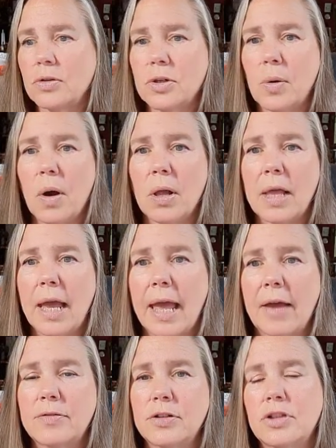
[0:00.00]
So all I
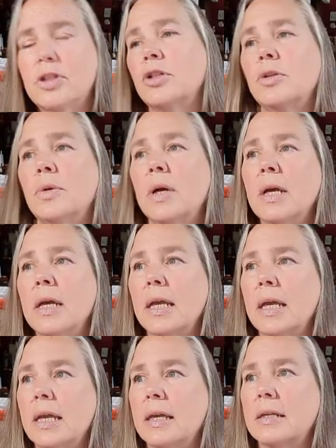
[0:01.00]
have to do
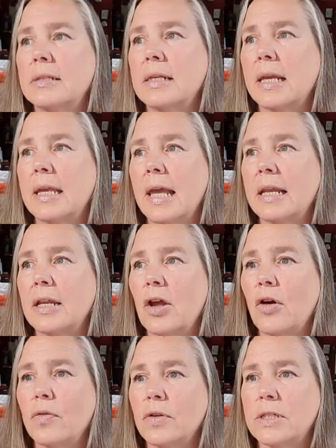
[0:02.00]
is get it
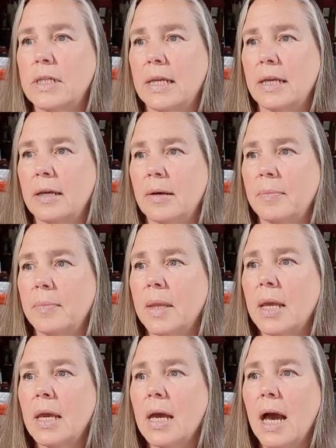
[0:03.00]
over to him.
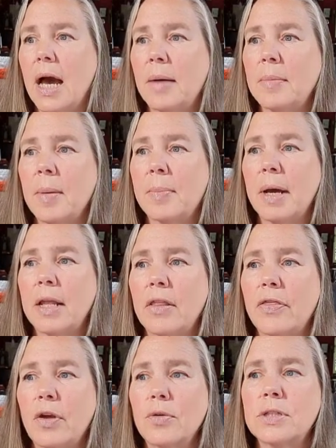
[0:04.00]

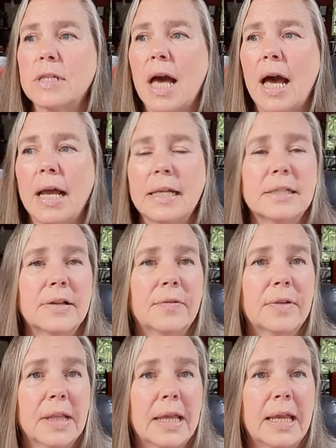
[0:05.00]
But those kinds
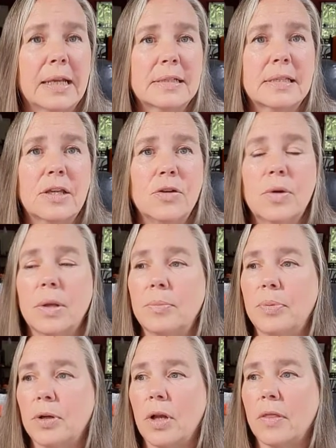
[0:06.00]
of links that you can
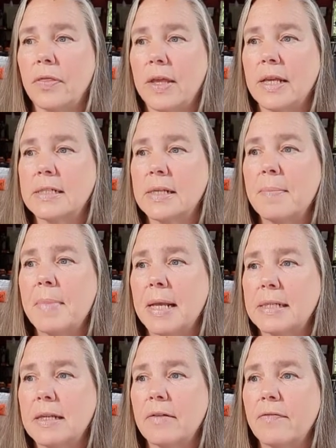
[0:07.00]
put on things
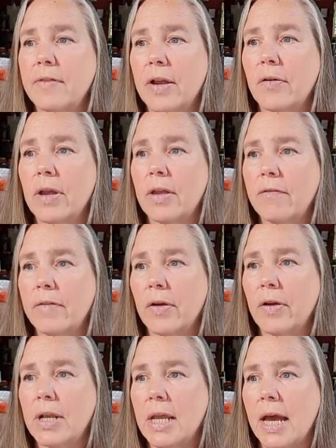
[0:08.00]
makes it very,
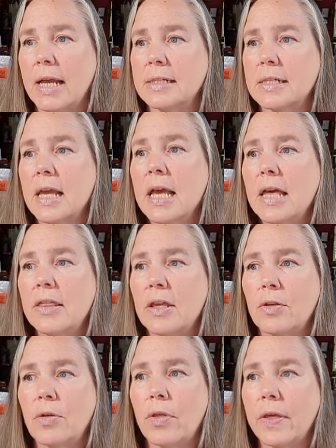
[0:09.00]
very nice. The
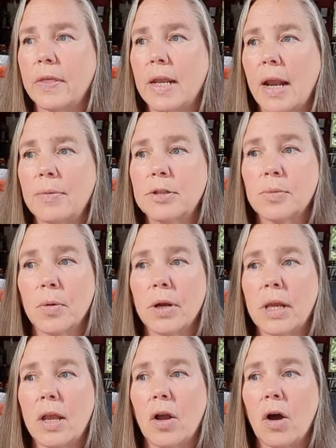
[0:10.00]
other thing that I was
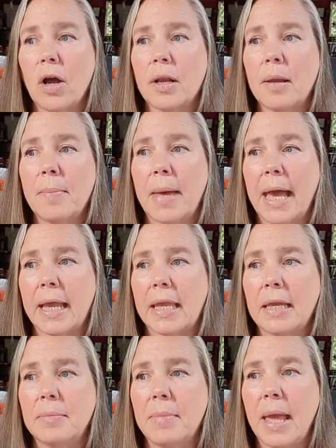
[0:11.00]
working on back
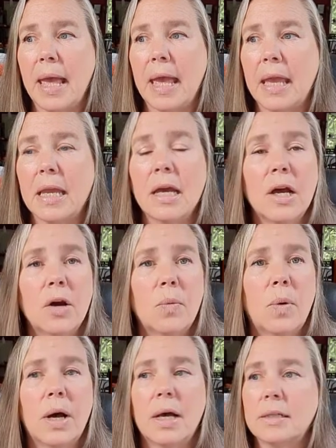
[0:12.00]
in May
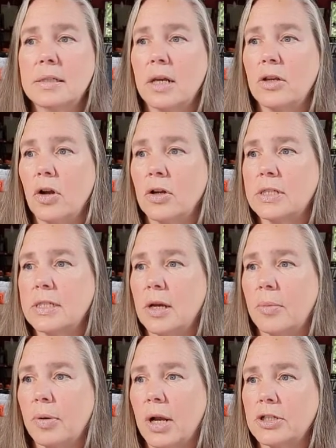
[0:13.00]
was a yard sale
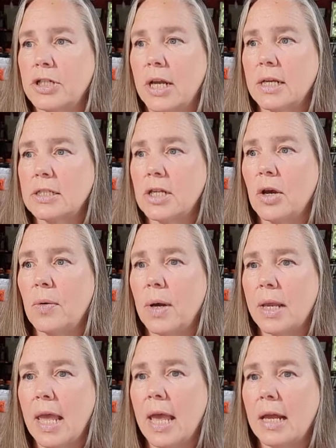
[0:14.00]
project. So
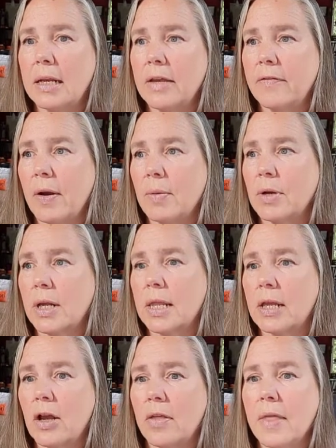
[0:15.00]
again, if I were to
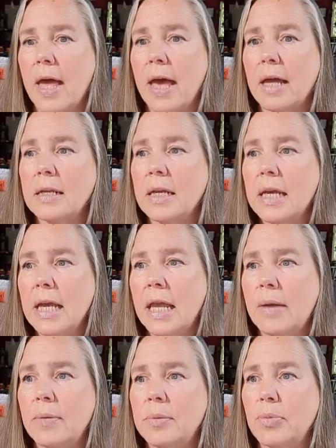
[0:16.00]
click on that,
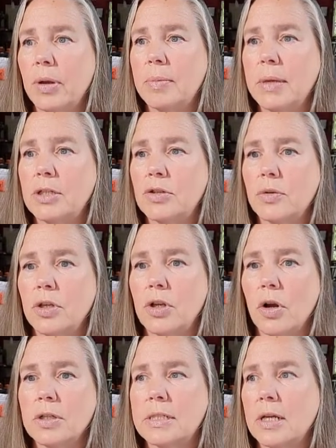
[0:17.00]
it would bring me to the
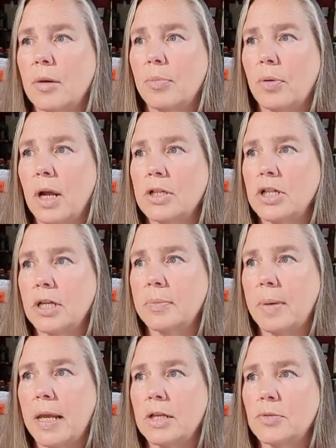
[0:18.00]
yard sale project
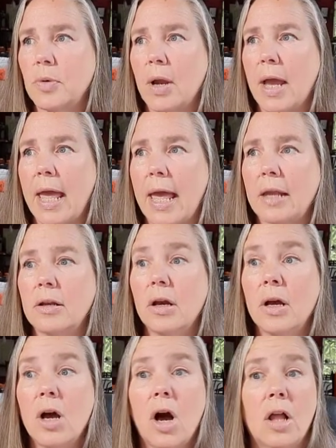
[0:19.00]
page where I had
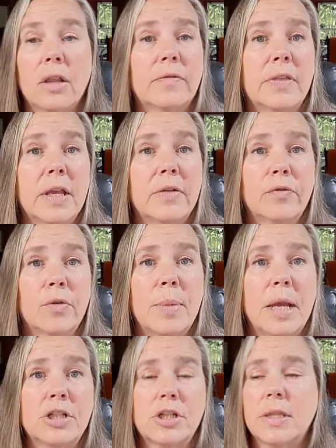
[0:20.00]
all of the
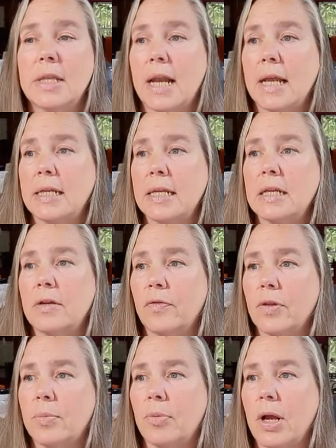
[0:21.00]
information that I needed
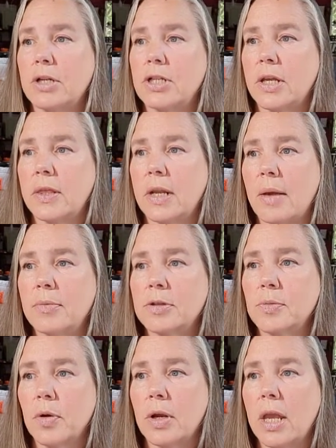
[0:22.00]
for the project that I was
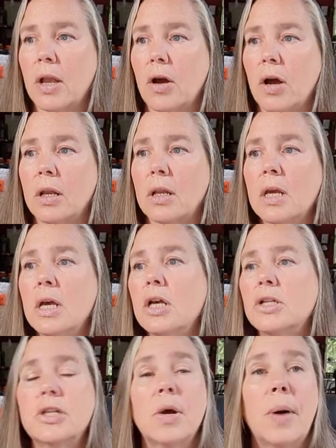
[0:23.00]
working on.
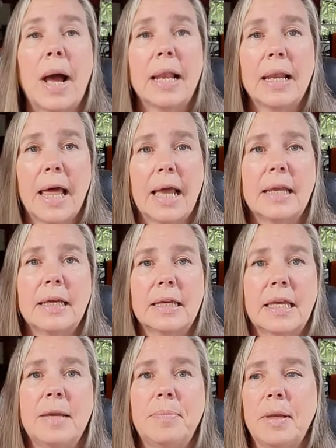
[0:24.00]
So I like
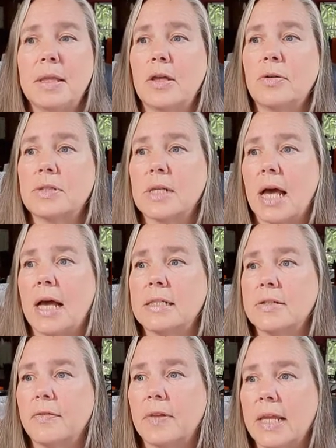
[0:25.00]
keeping those
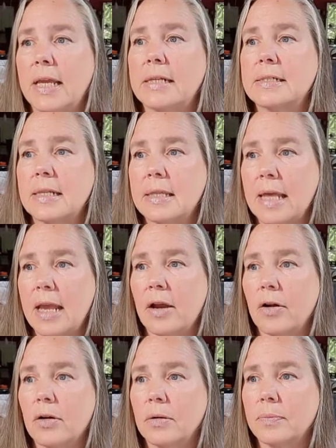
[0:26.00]
kinds of links
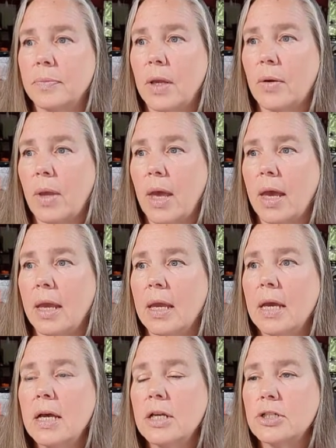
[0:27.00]
there. Okay,
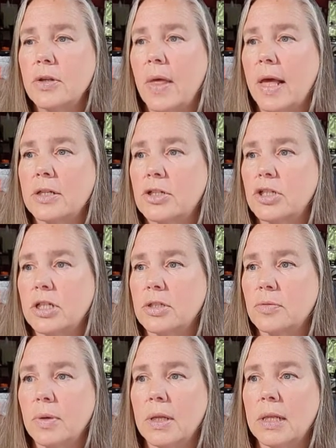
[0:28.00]
so that's
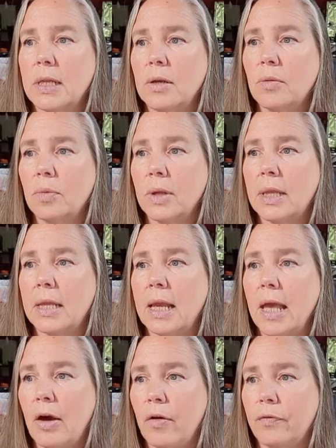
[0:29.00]
just really, really
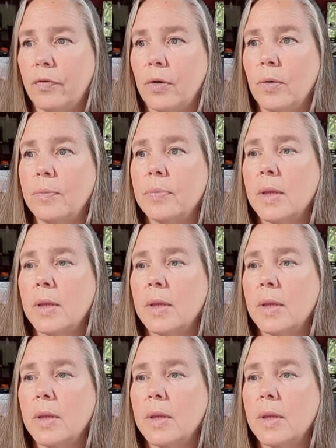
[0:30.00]
helpful.